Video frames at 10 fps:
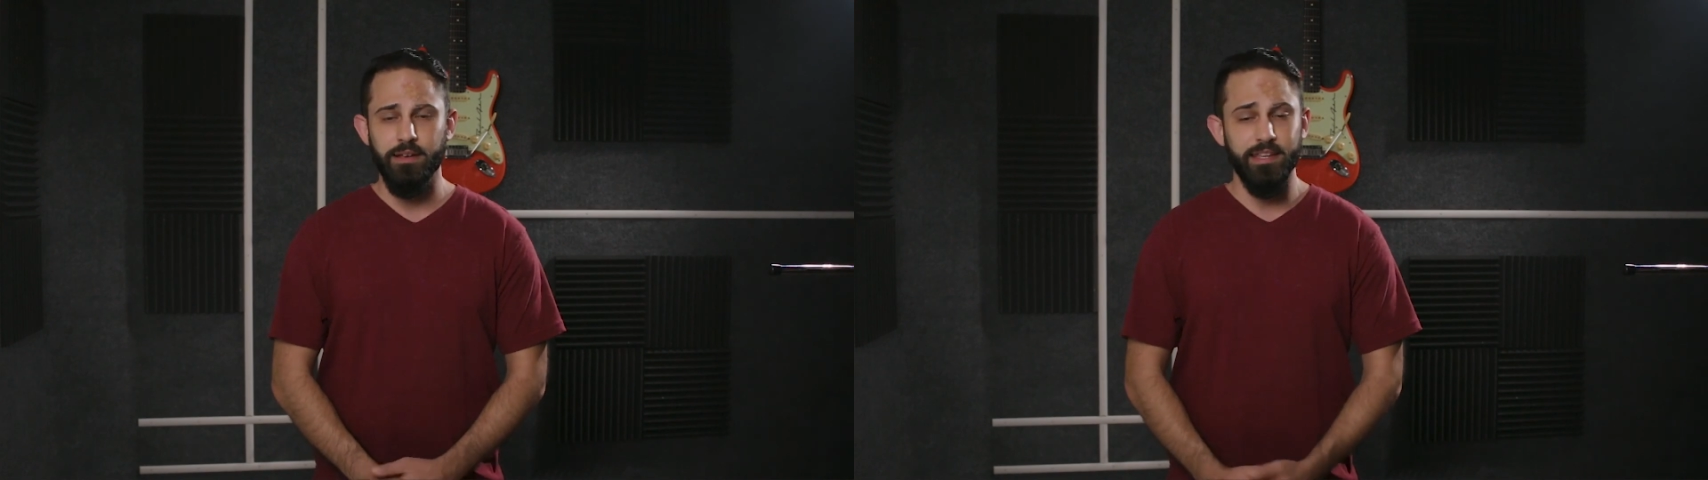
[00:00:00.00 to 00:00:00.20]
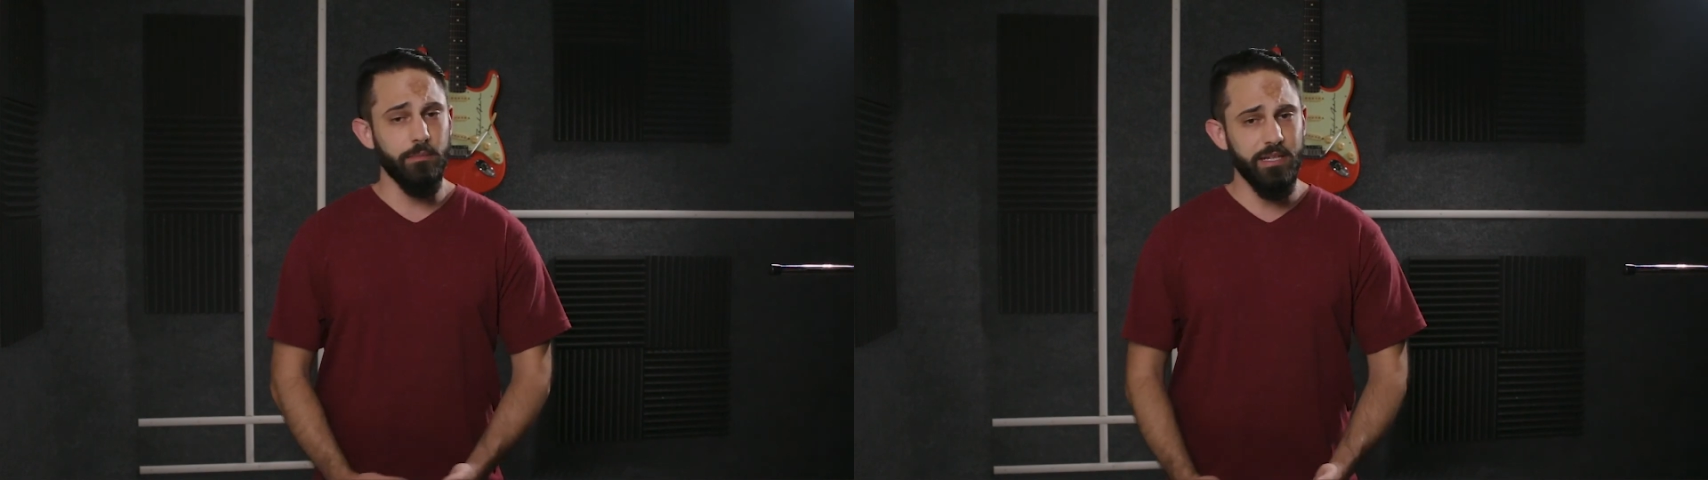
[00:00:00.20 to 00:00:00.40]

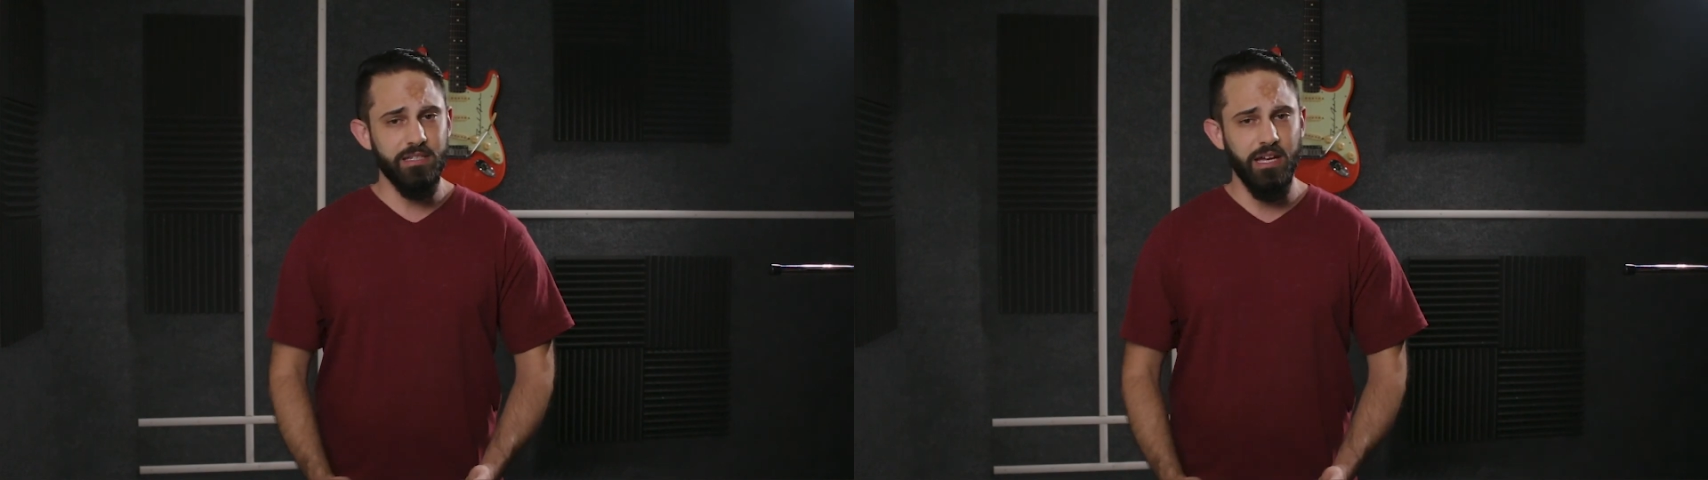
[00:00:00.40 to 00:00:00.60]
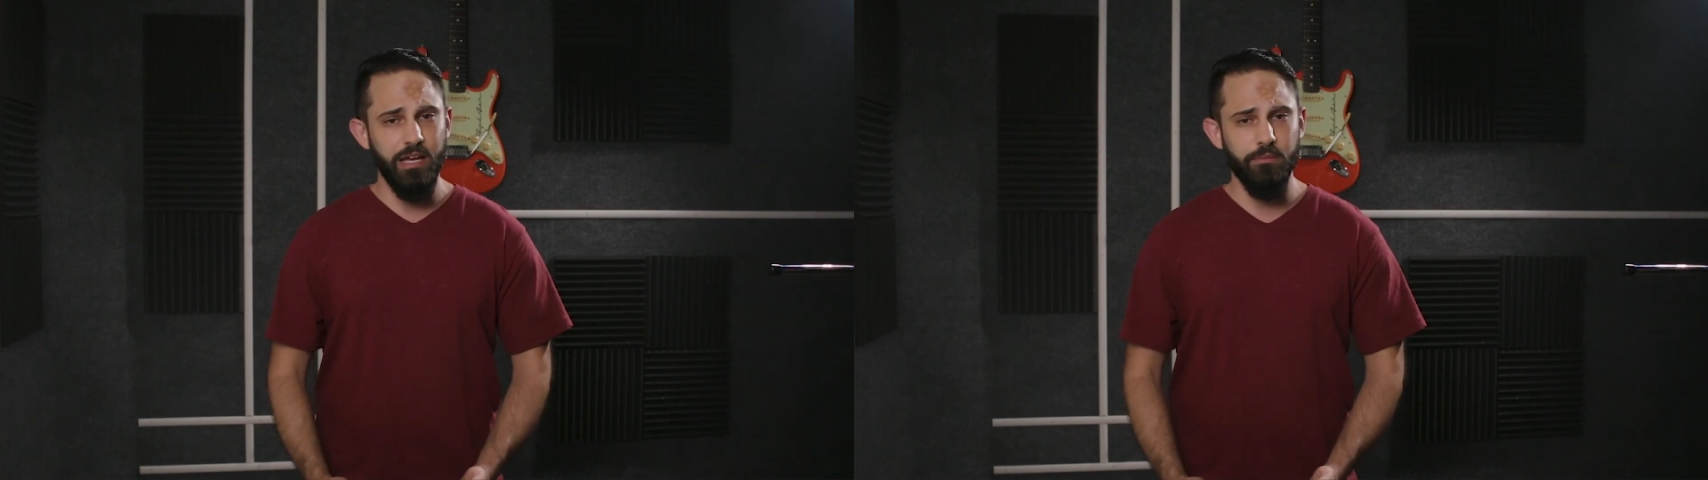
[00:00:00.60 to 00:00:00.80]
In the
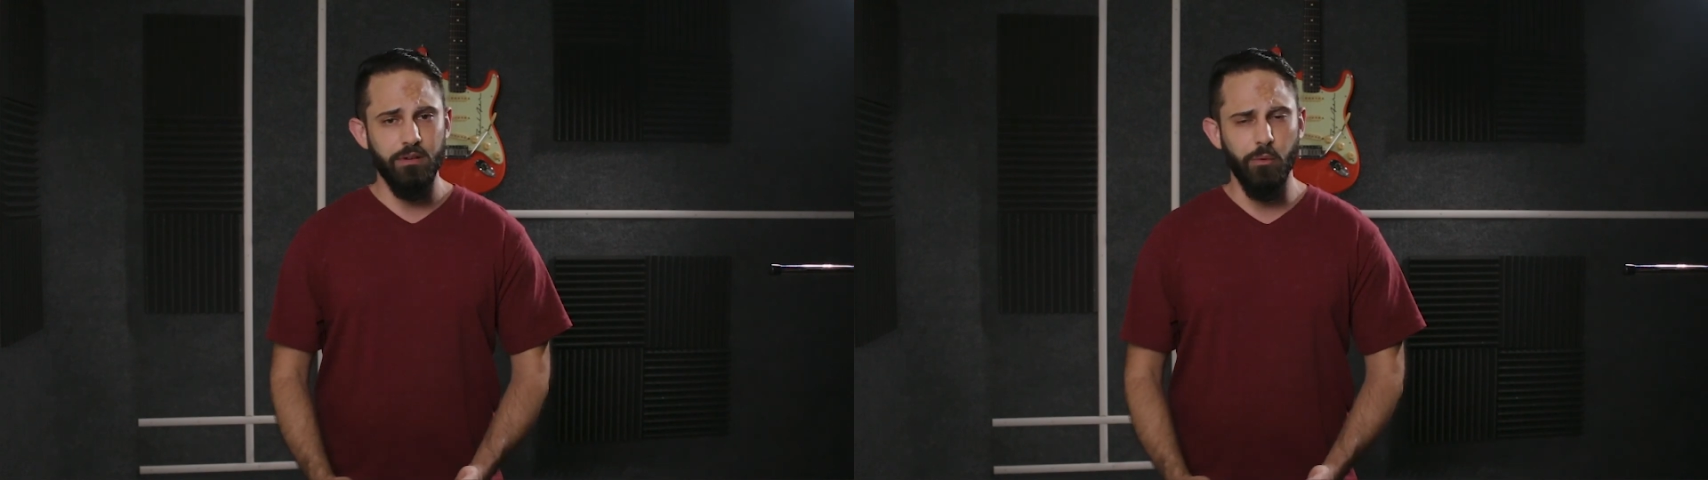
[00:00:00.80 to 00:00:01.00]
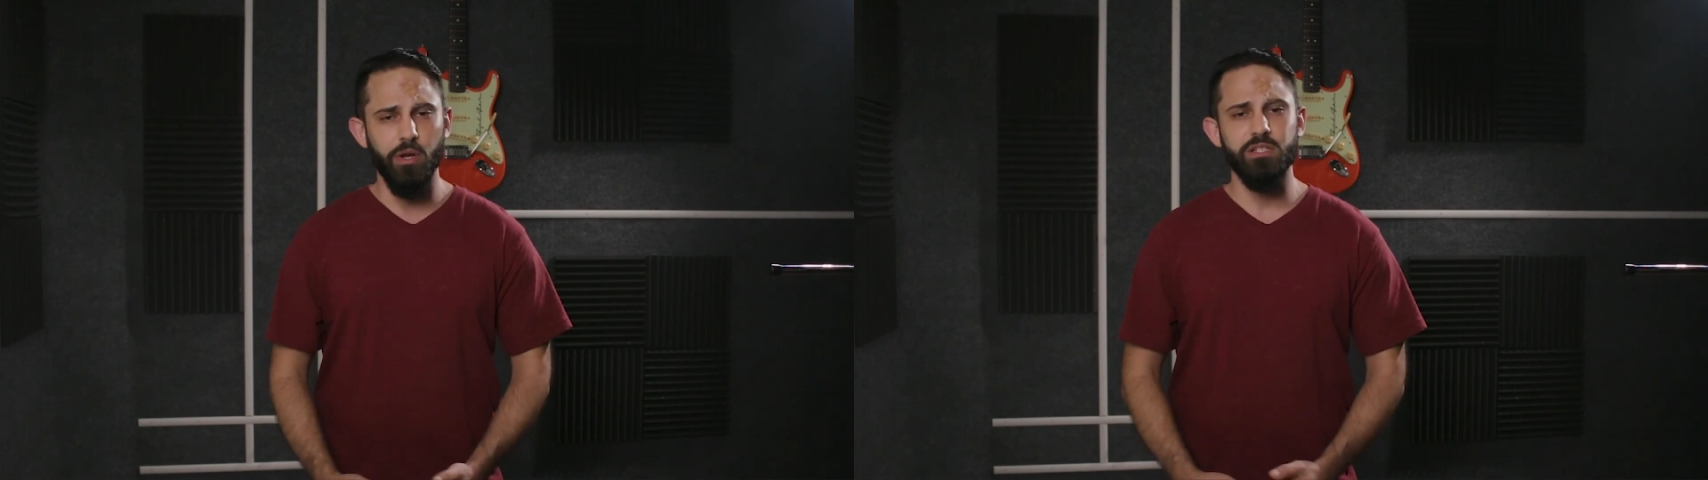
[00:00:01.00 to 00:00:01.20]
meantime,
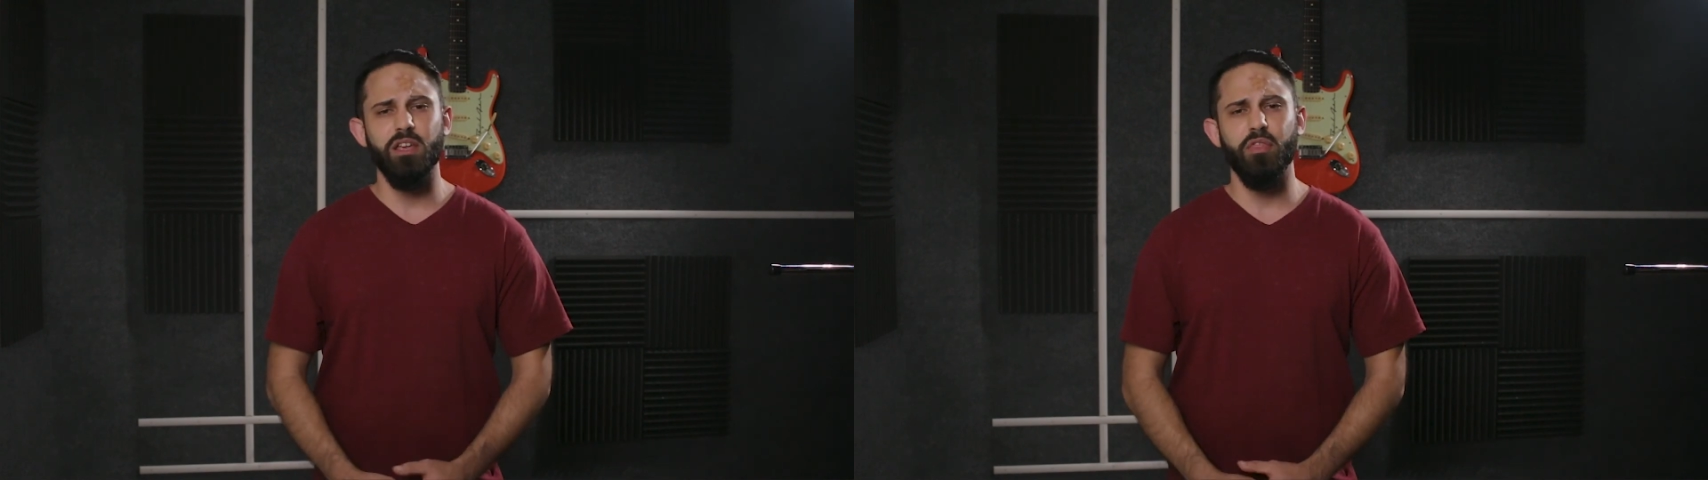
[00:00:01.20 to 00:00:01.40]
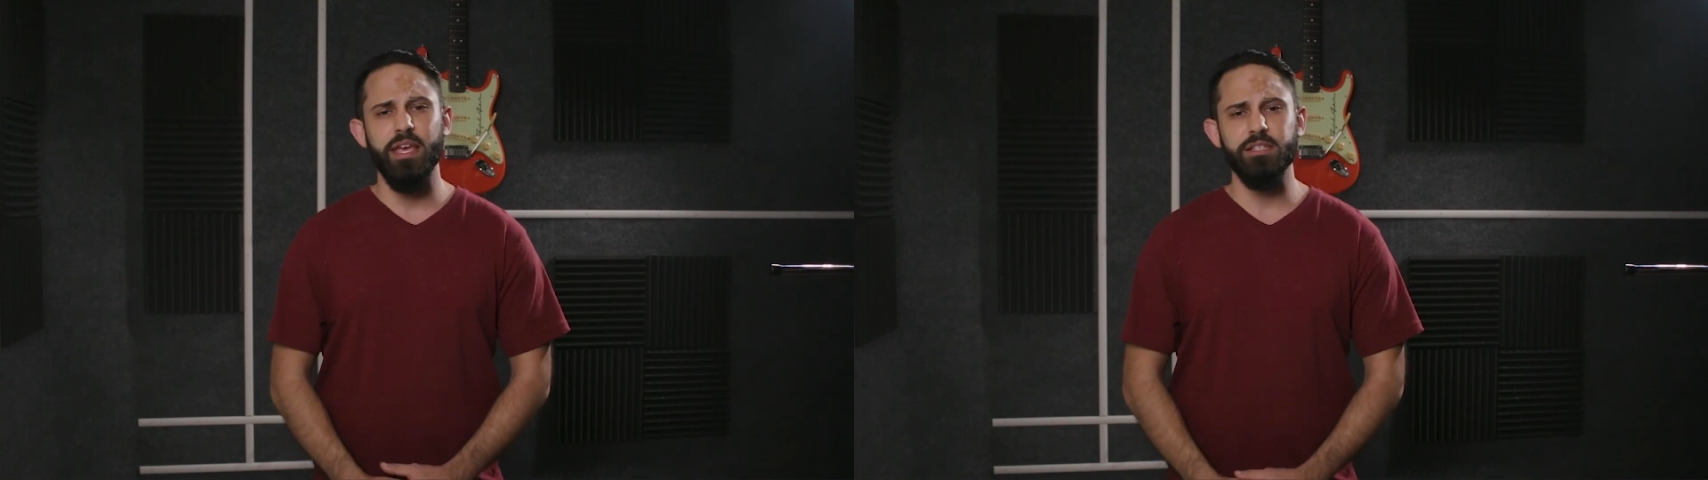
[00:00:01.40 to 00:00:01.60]
I want to
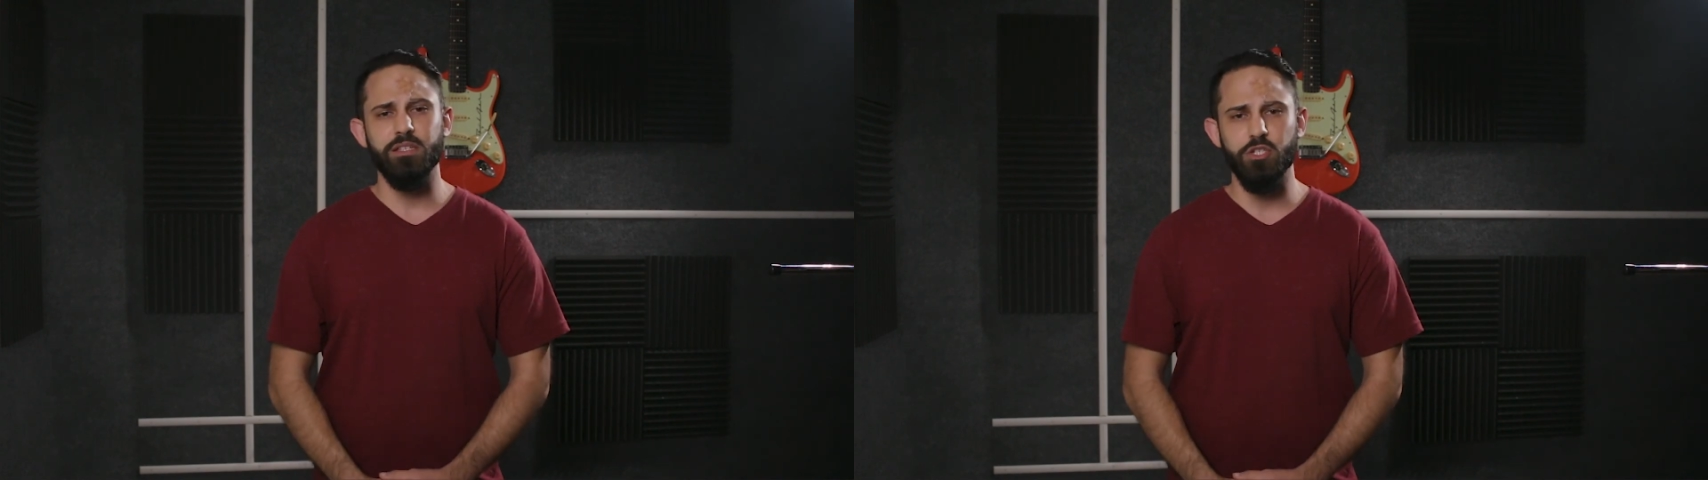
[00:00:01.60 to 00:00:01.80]
say thanks to